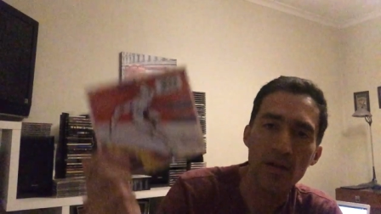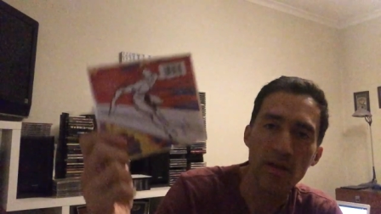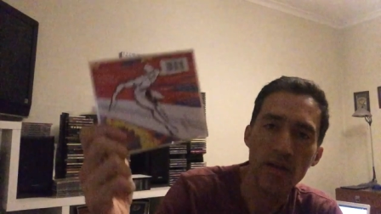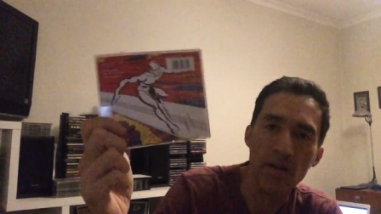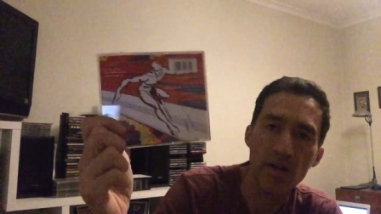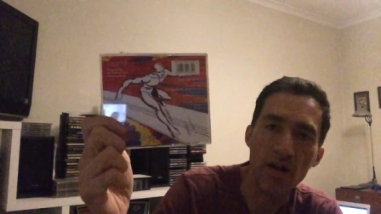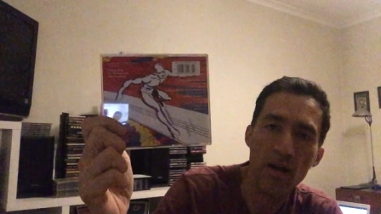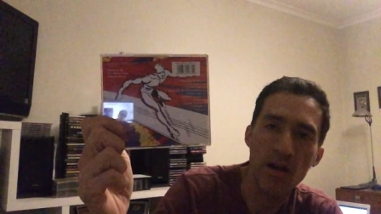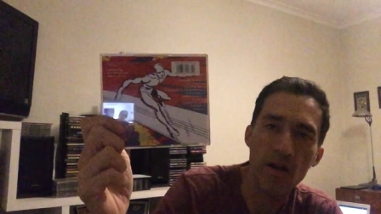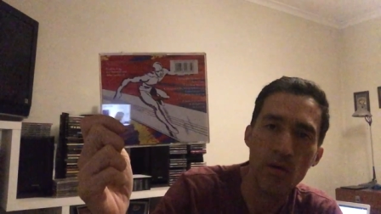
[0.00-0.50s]

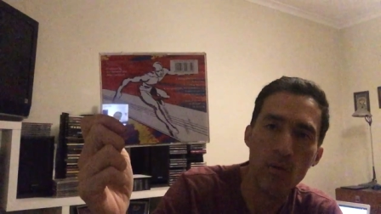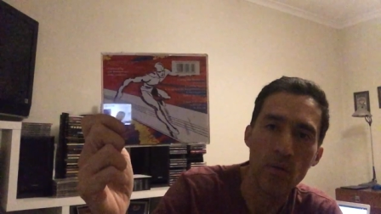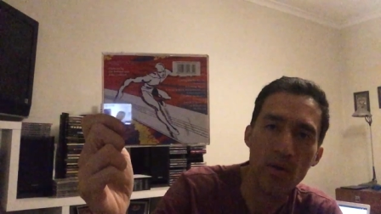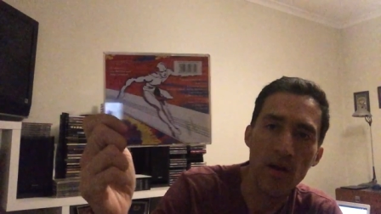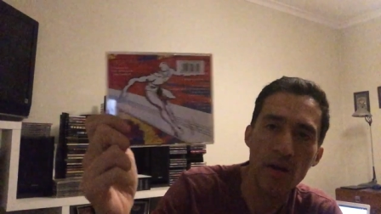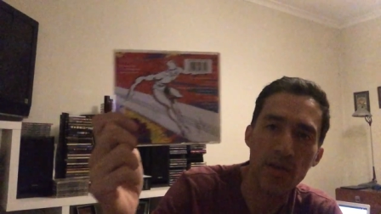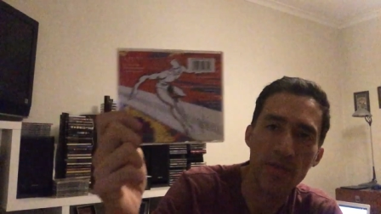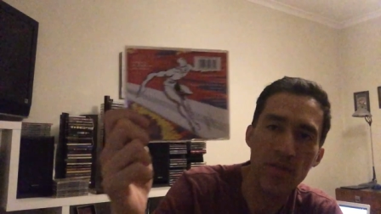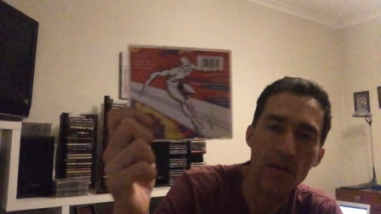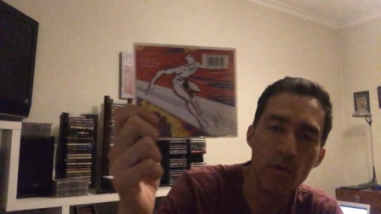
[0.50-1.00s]
uh,
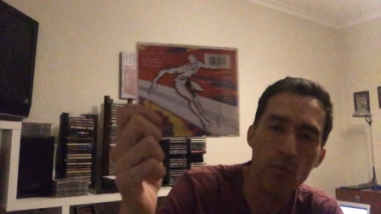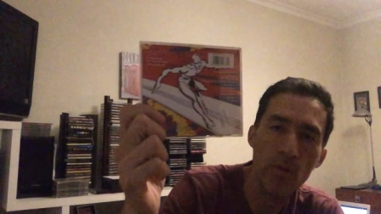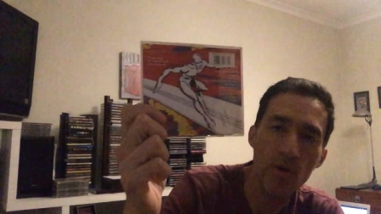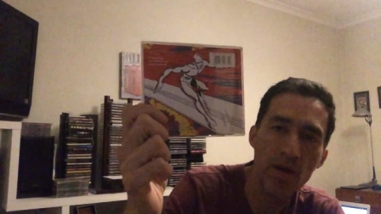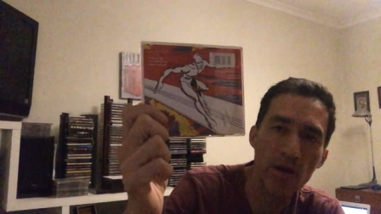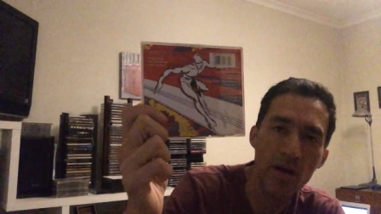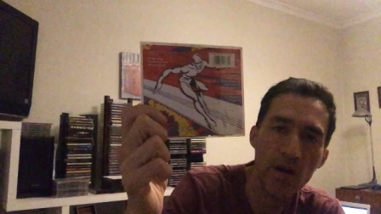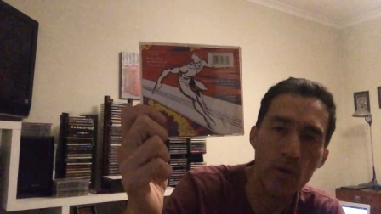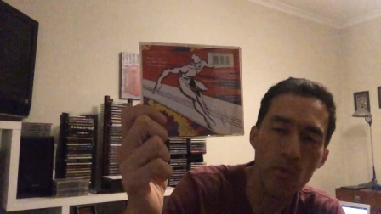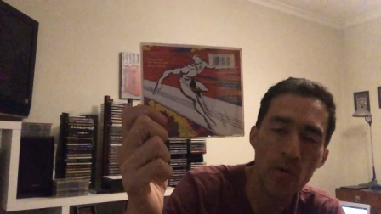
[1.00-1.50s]
are, I think,
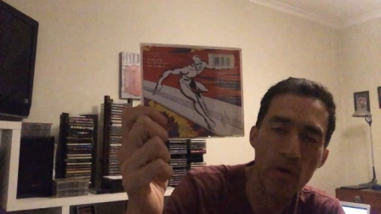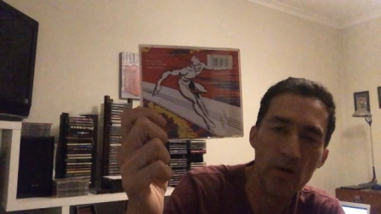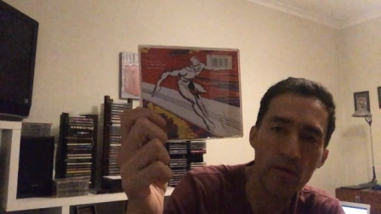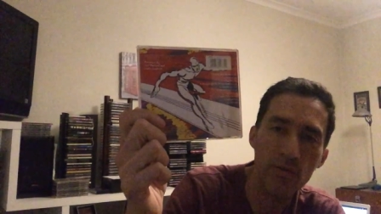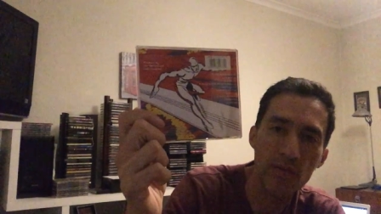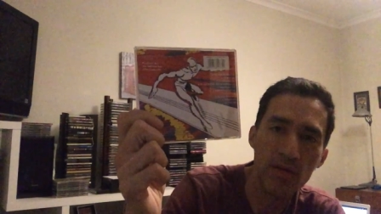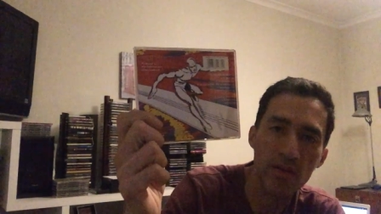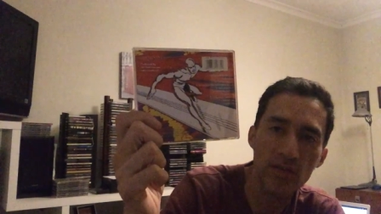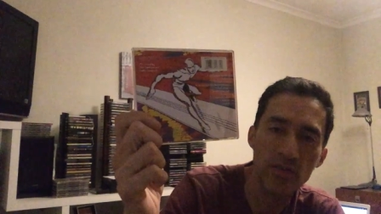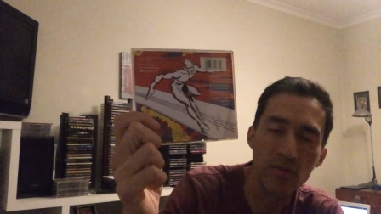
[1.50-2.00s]
are one
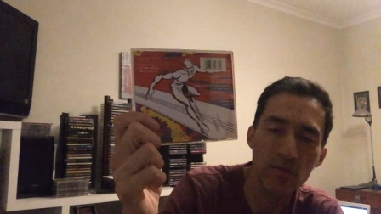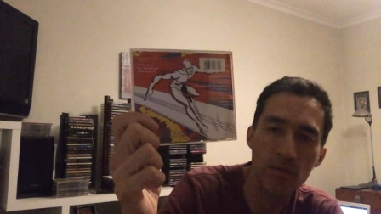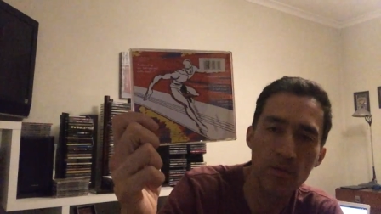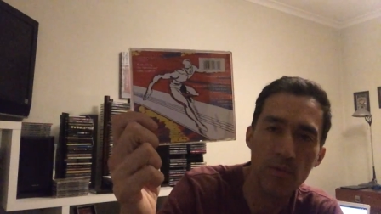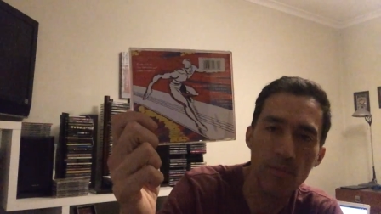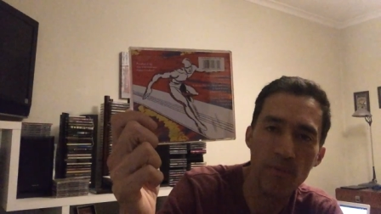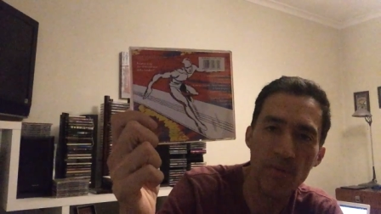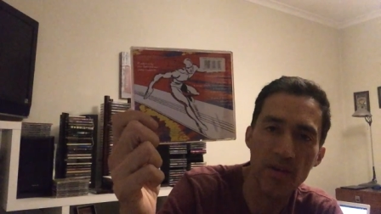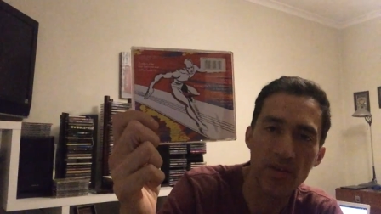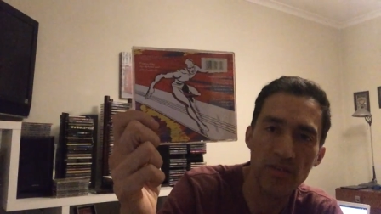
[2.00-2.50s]
of his
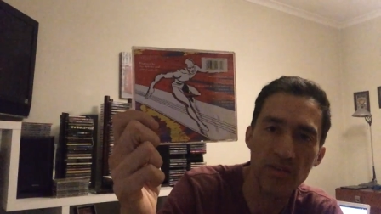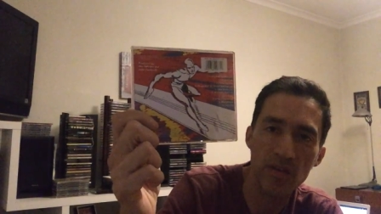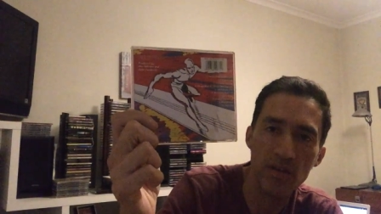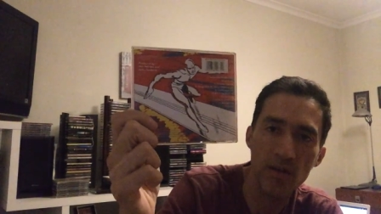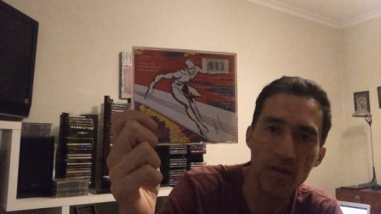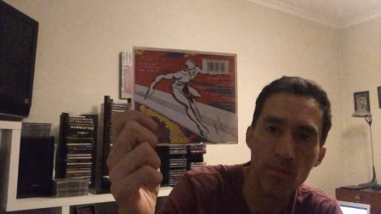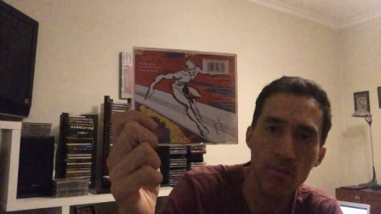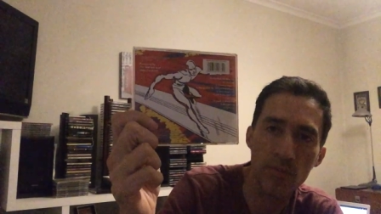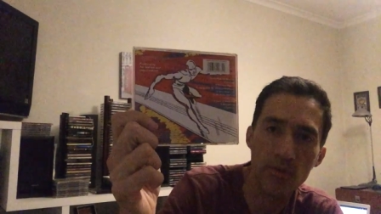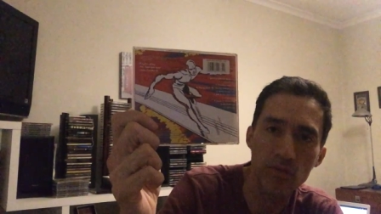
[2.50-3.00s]
best
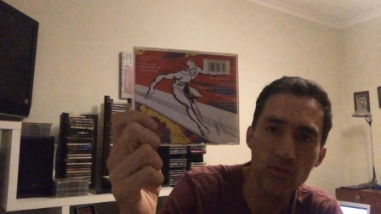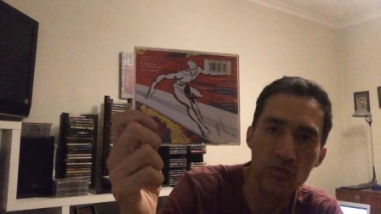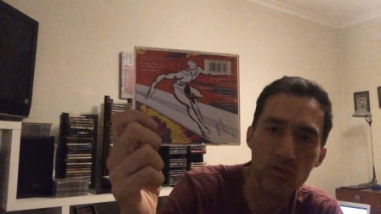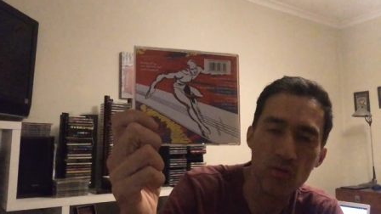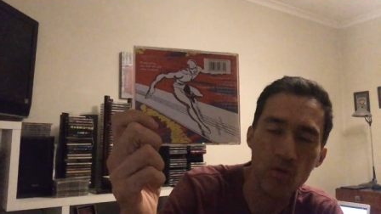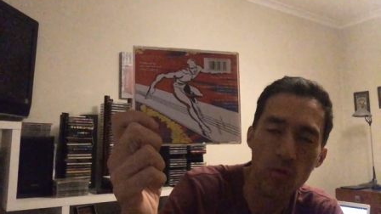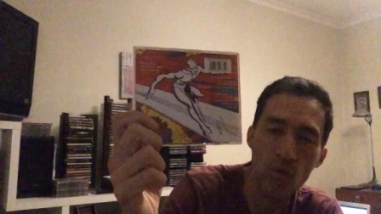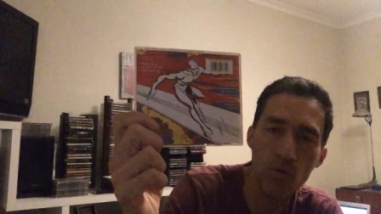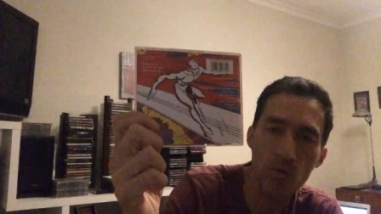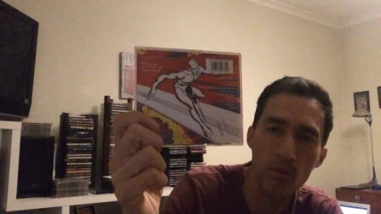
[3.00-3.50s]
um,
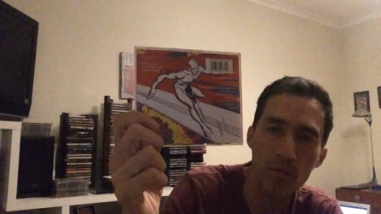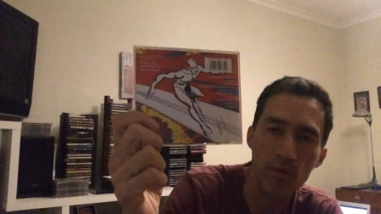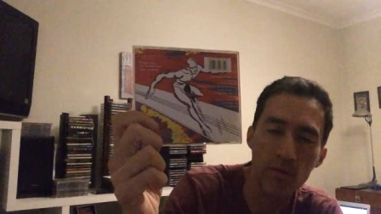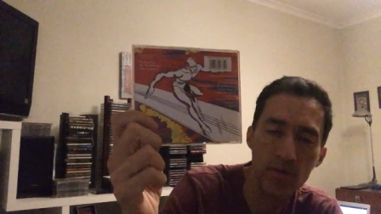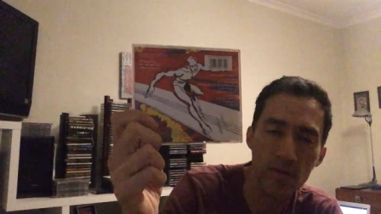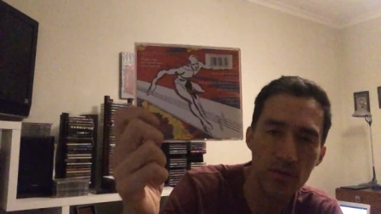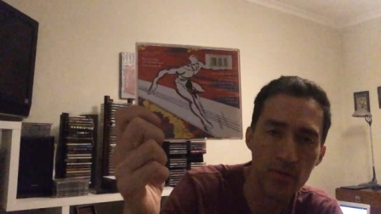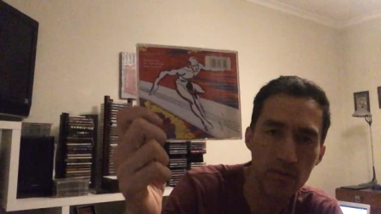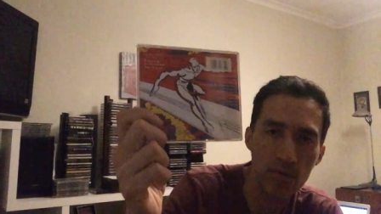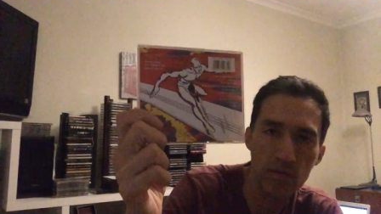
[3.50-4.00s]
solo
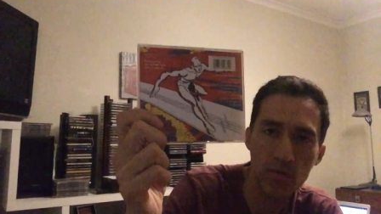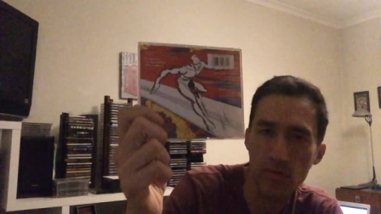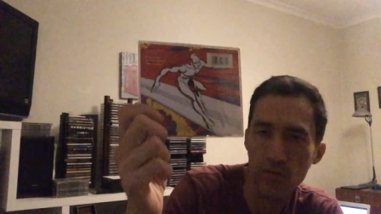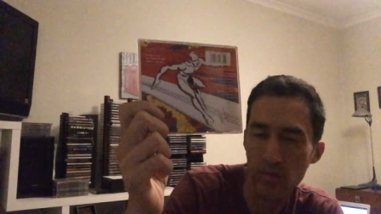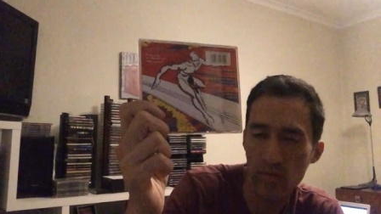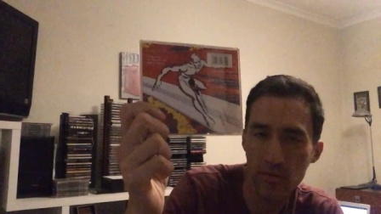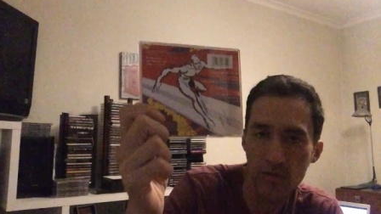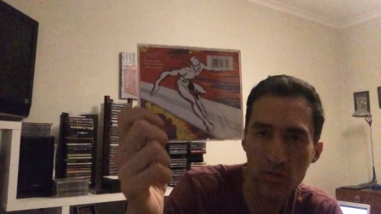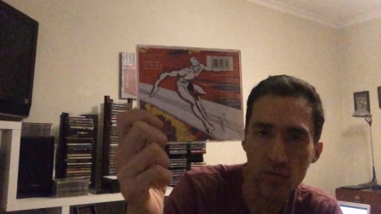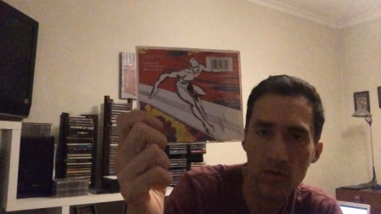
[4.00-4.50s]

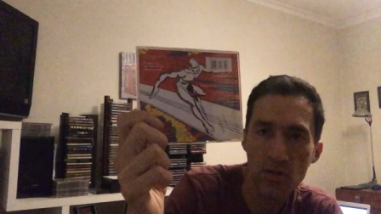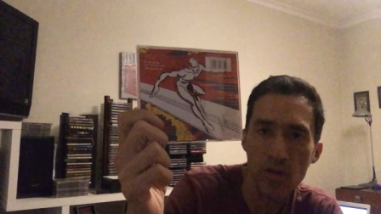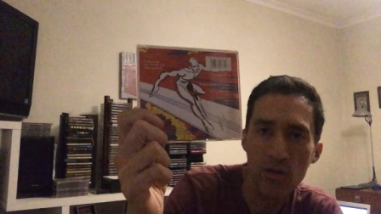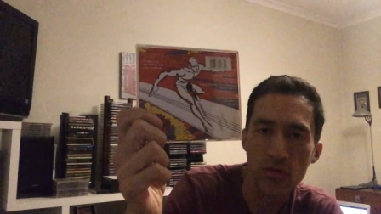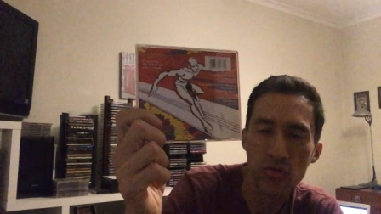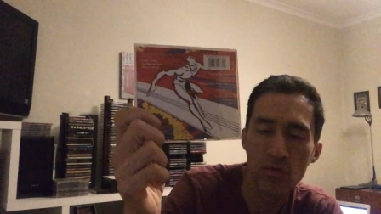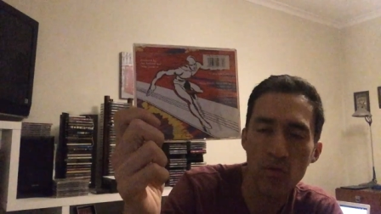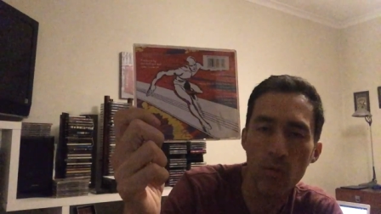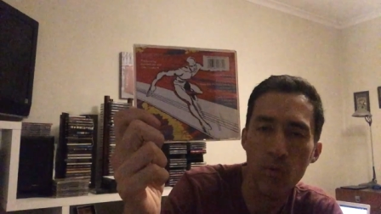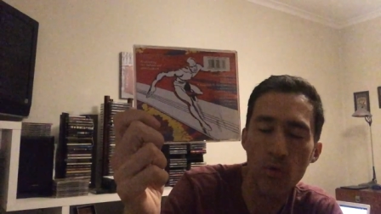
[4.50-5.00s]

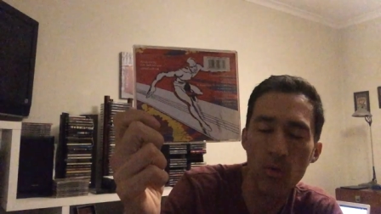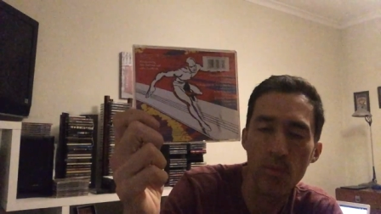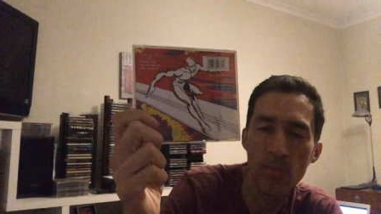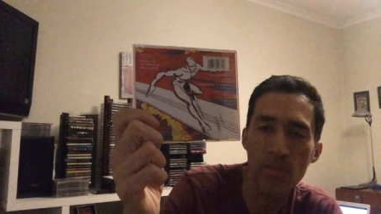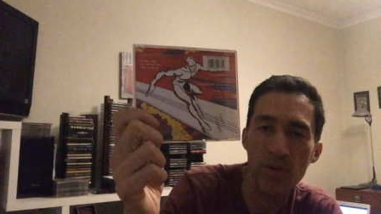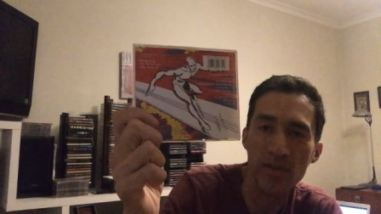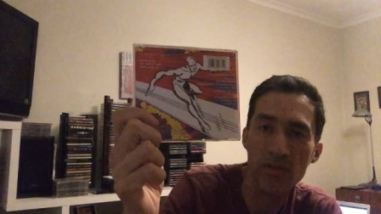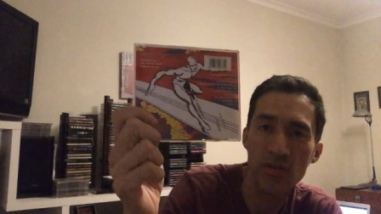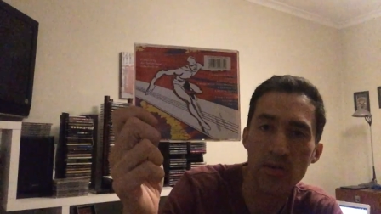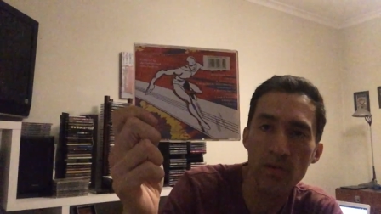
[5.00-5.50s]
solo
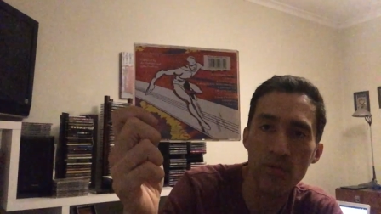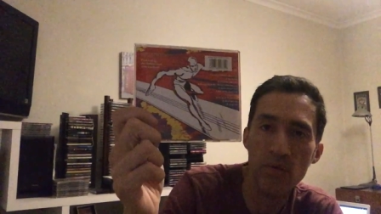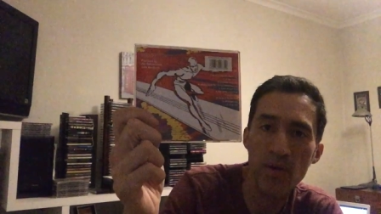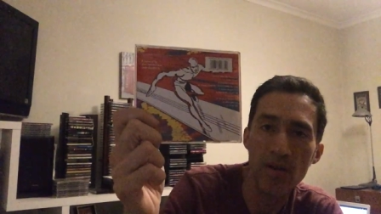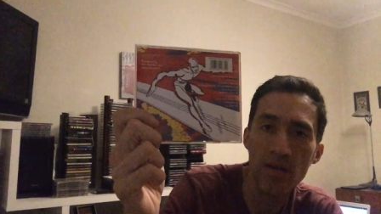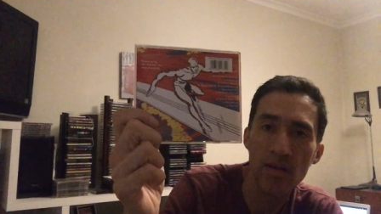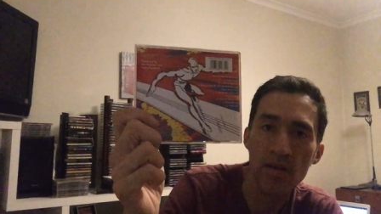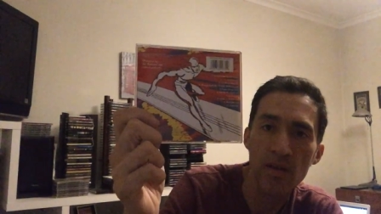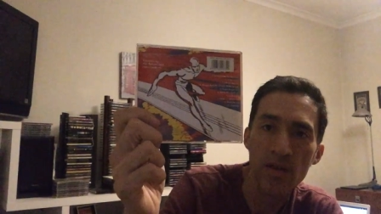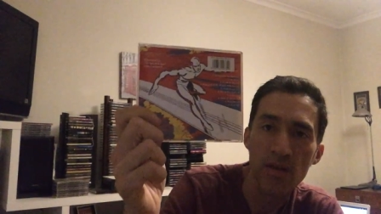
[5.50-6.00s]
material.